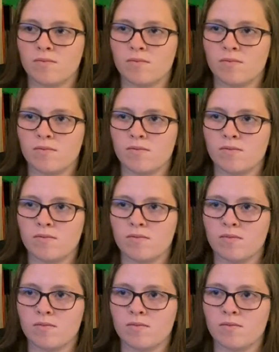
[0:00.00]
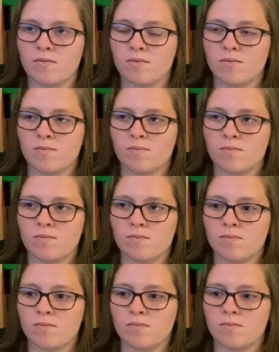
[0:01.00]

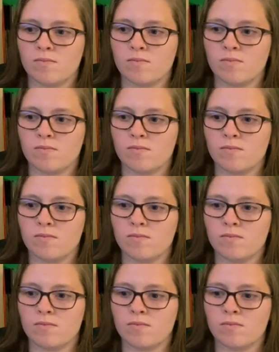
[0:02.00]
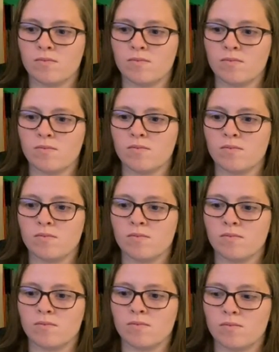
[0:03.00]

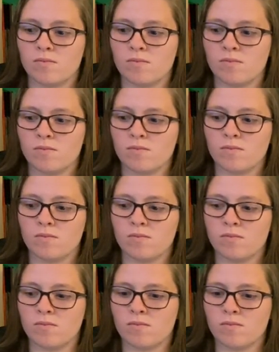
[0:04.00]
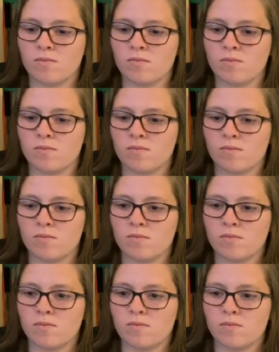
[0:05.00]

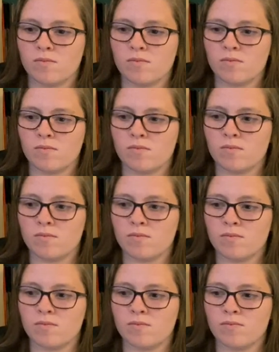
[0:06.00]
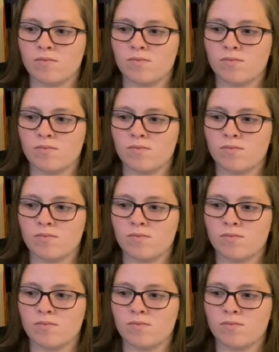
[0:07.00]
The person shown says nothing.